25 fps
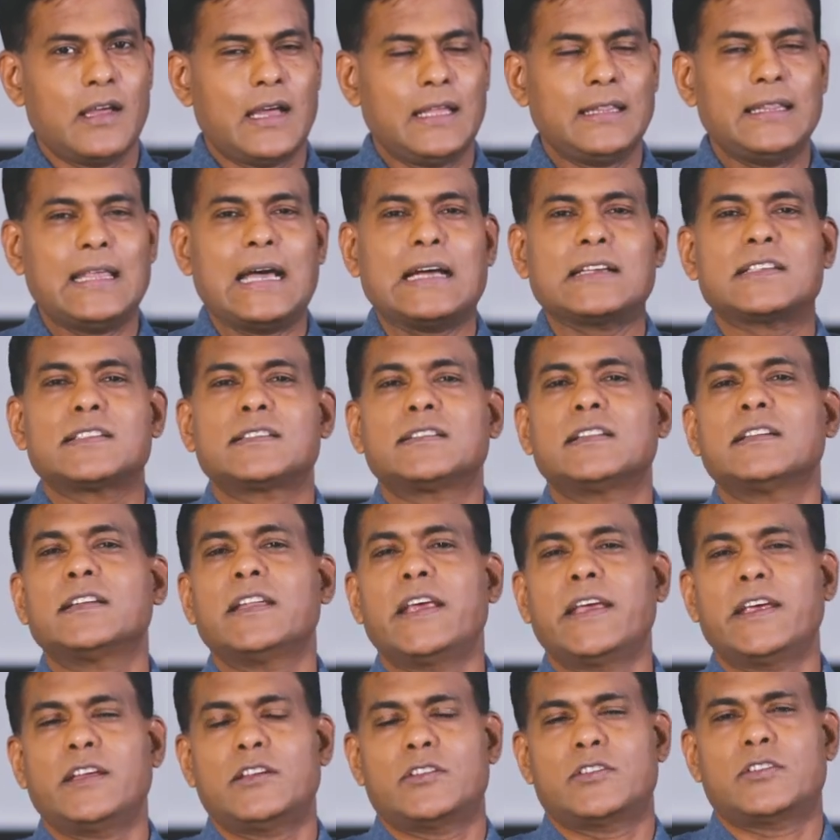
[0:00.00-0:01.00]
And that's the
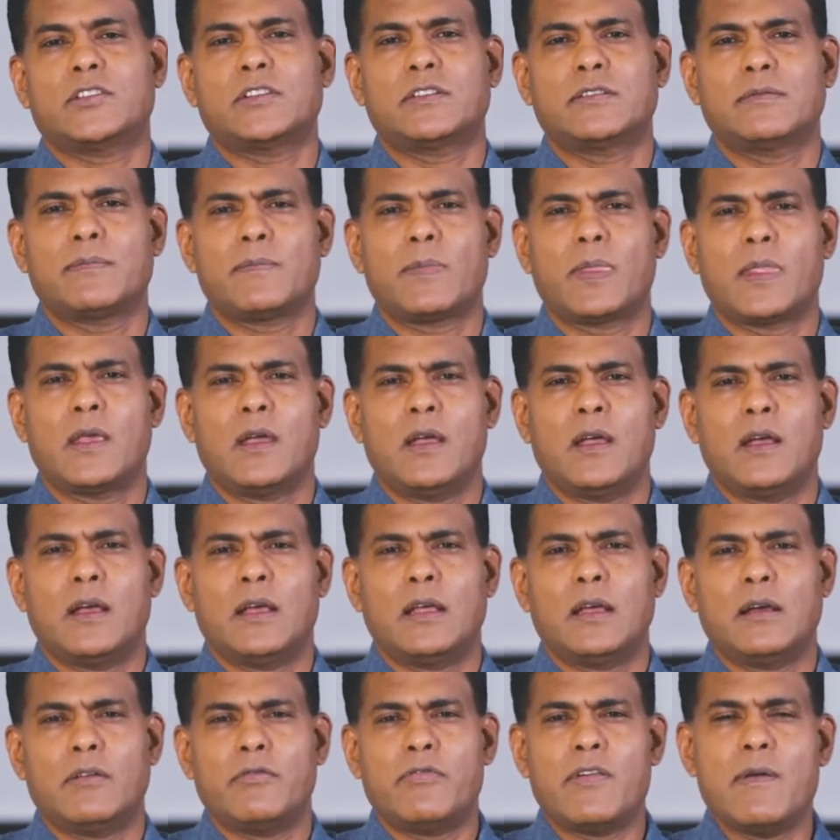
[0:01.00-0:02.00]
danger.
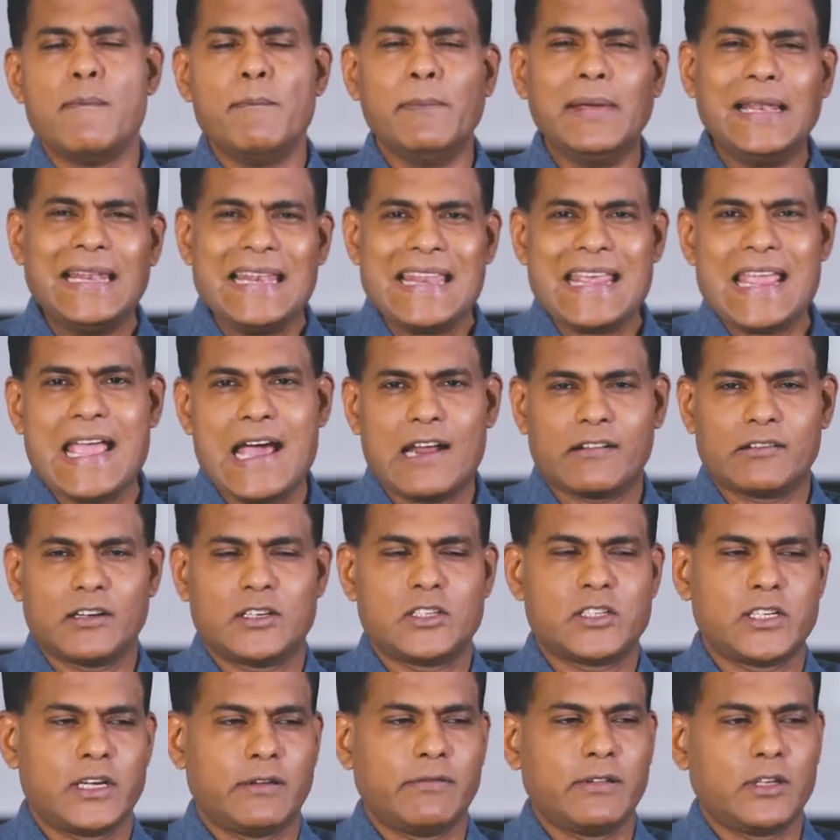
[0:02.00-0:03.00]

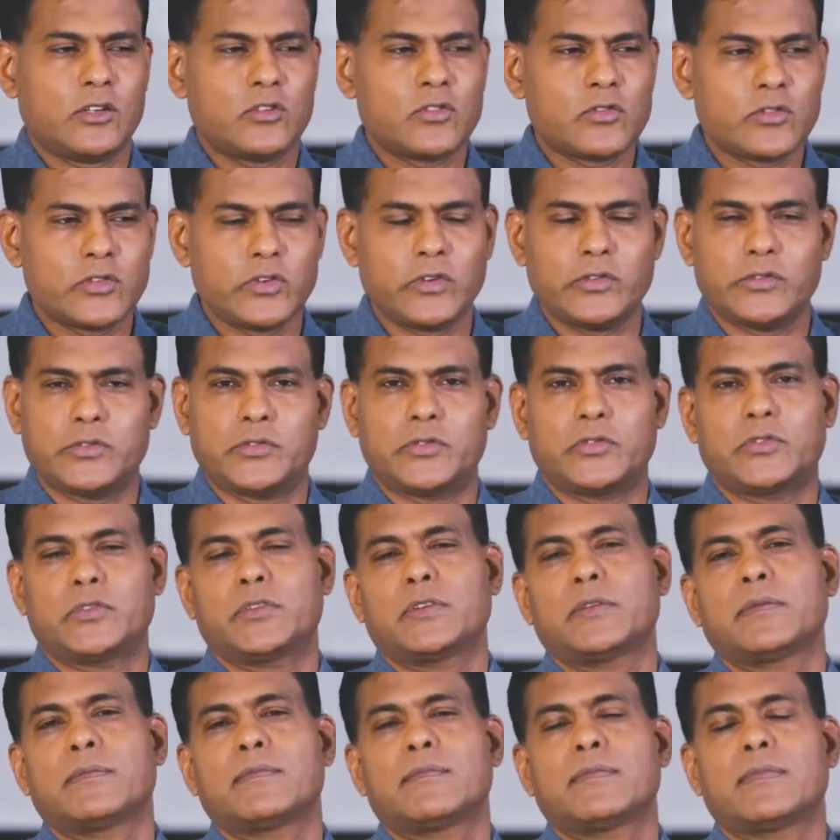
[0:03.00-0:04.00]
Familiarity with
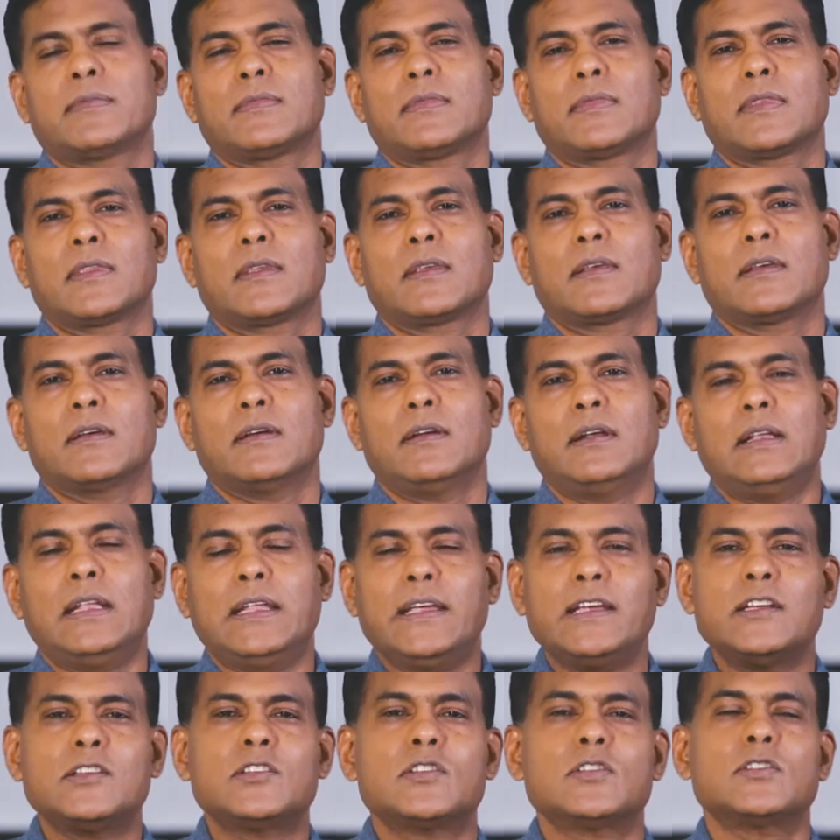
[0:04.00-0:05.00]
truth
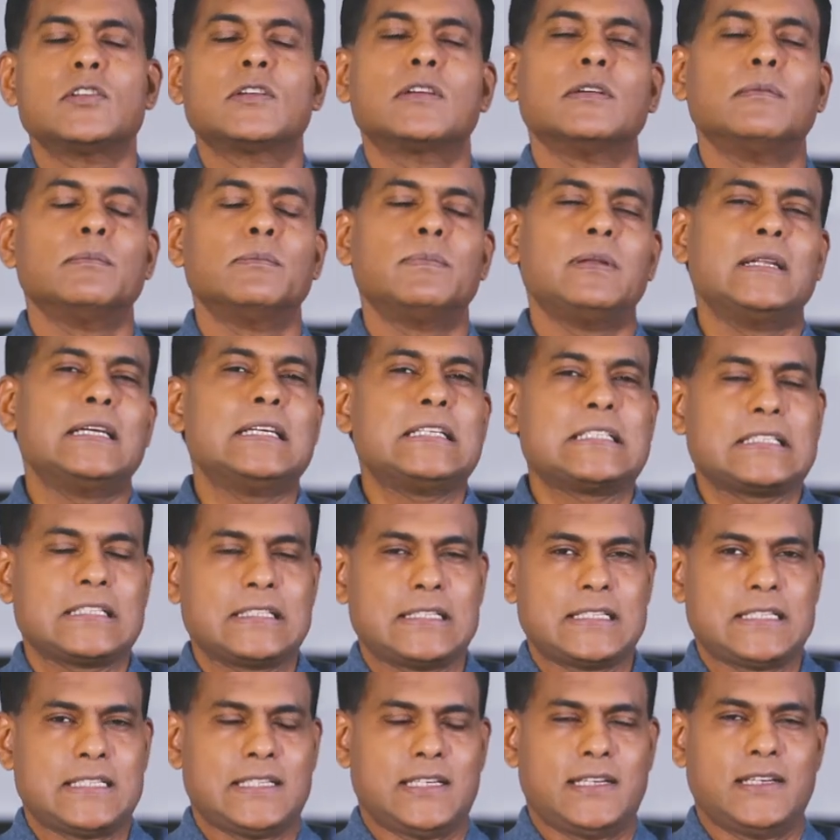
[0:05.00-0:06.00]
leads to
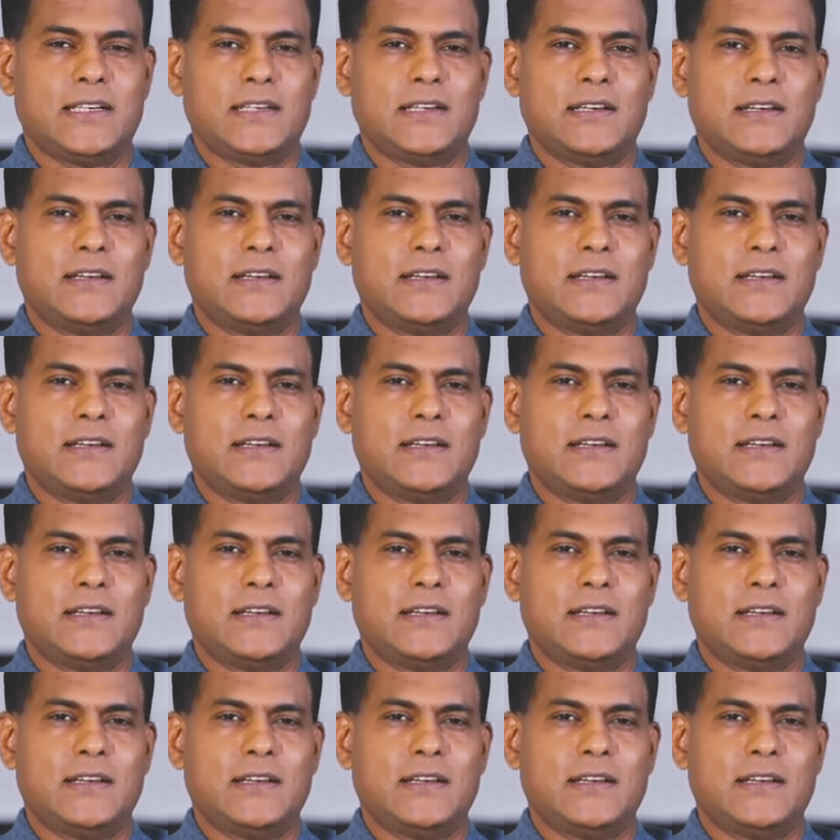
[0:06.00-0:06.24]
complacency.